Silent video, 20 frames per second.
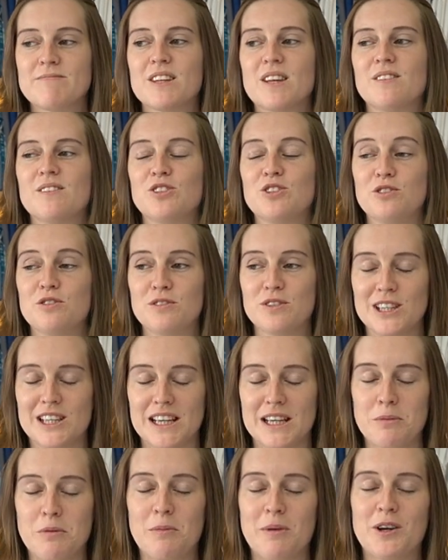I do feel
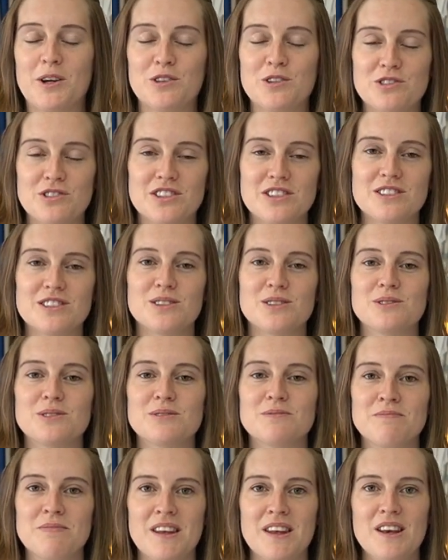like I'm about 100 years
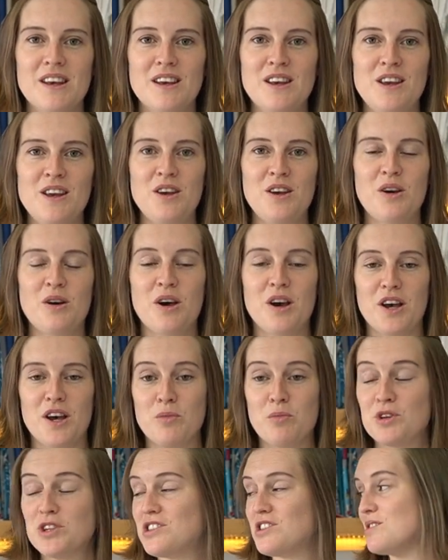old.
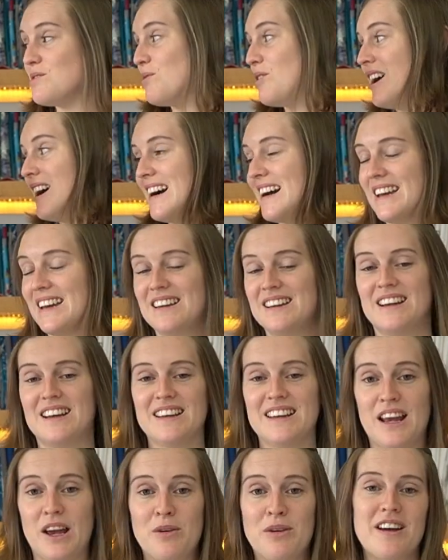Uh, which is why
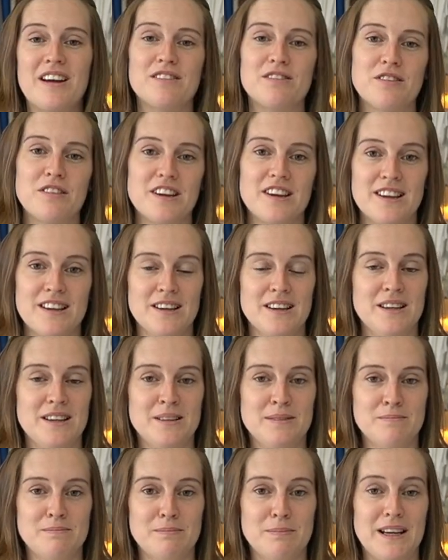I now have
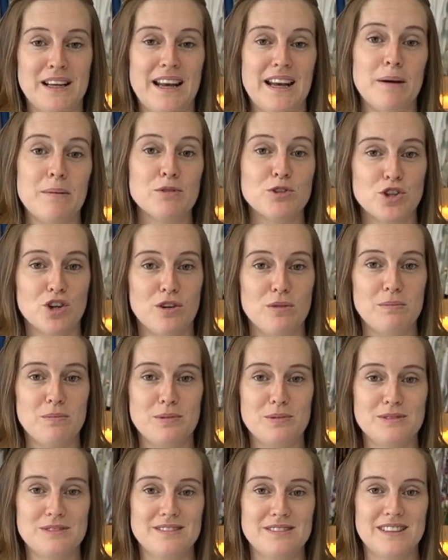um, my laptop
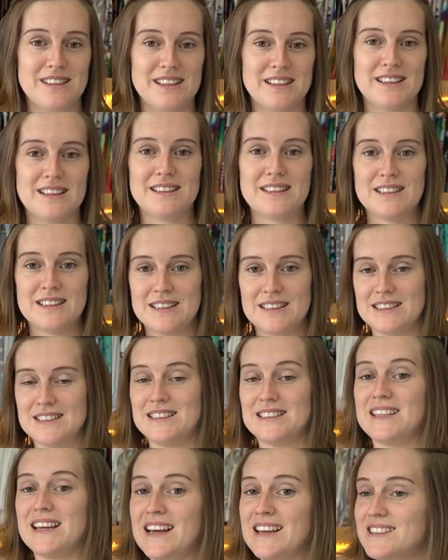like
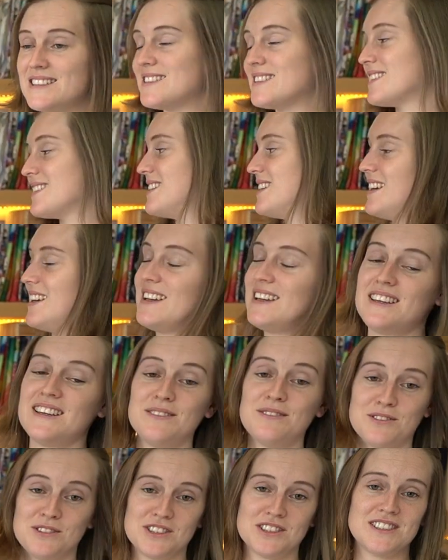desk
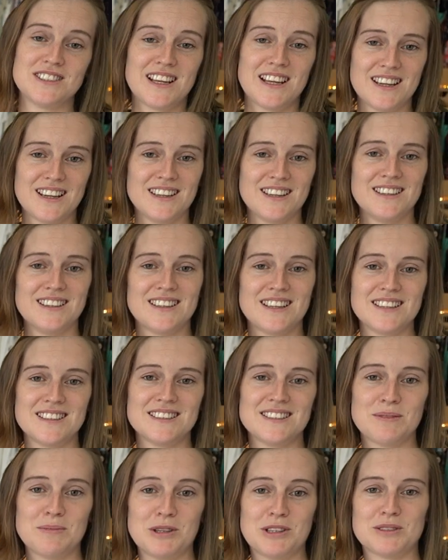here for a standing
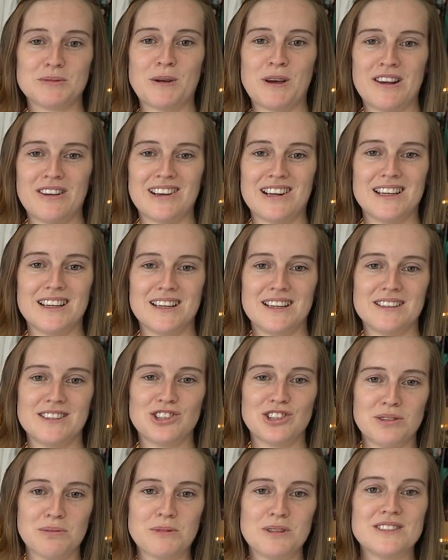desk because apparently I
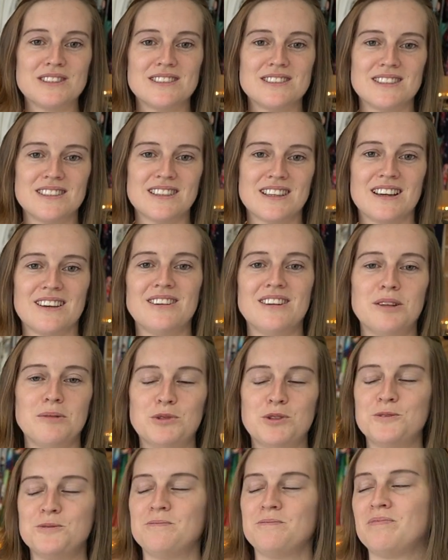shouldn't be sitting down
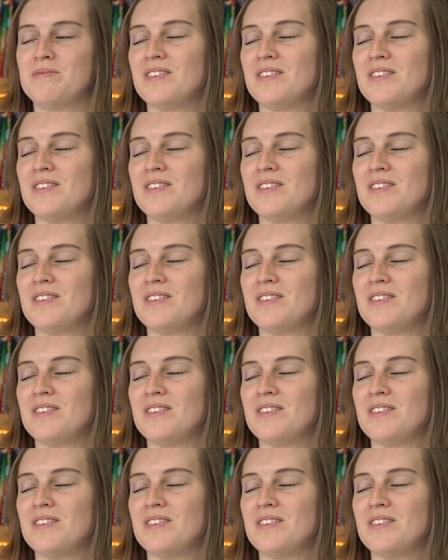anymore.